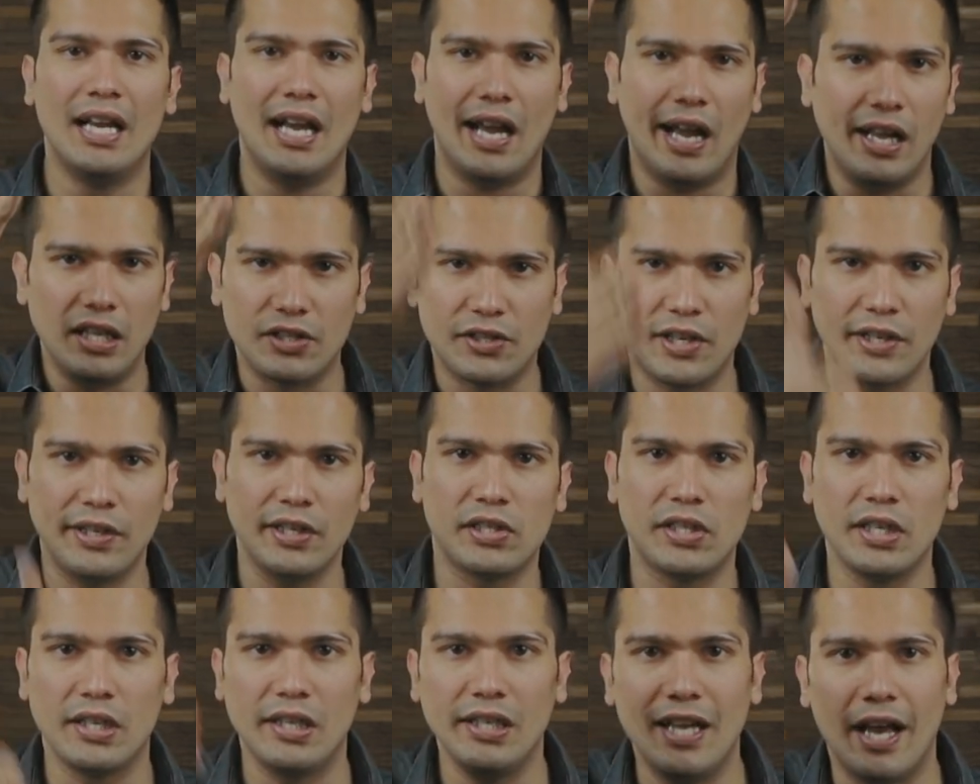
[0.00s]
I'll
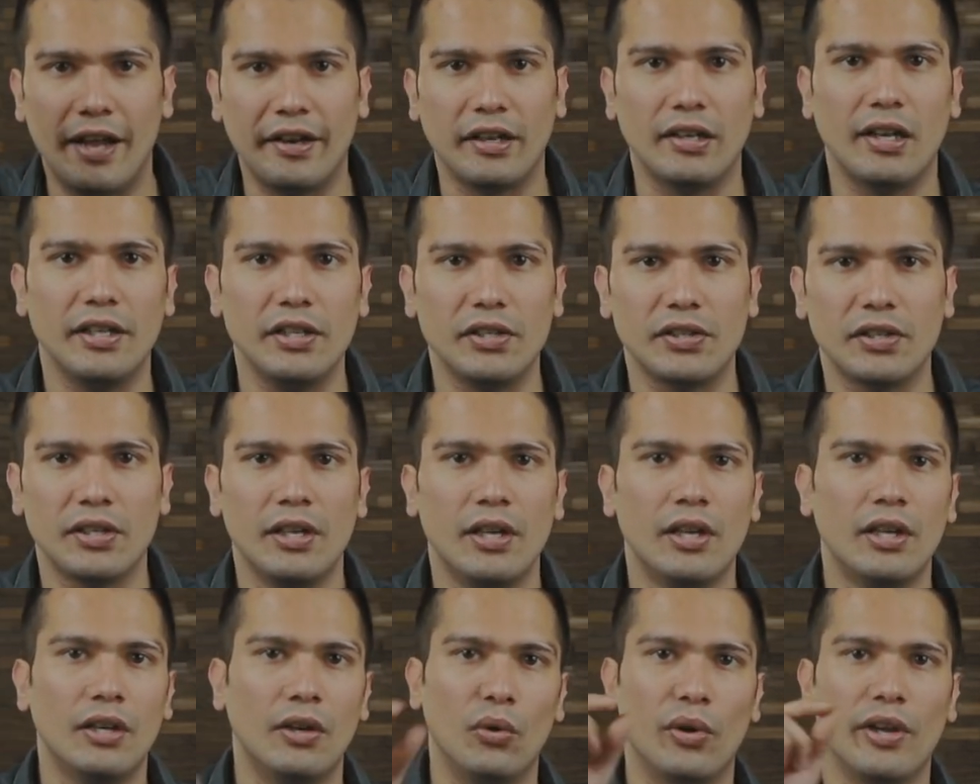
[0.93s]
statistically analyze.
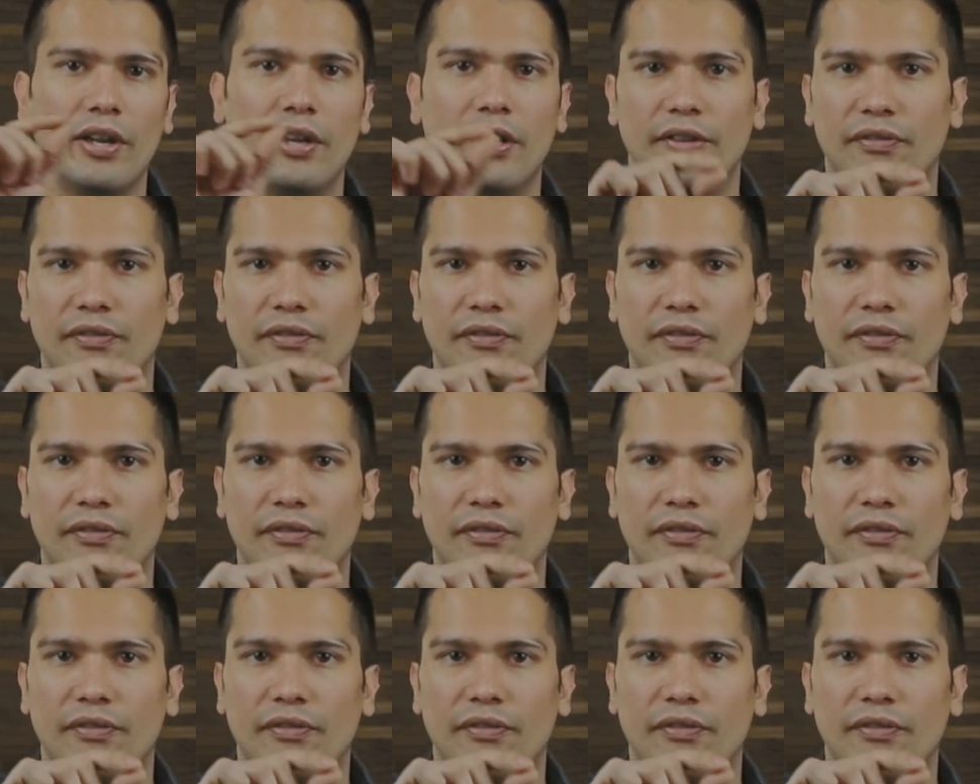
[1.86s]
Okay,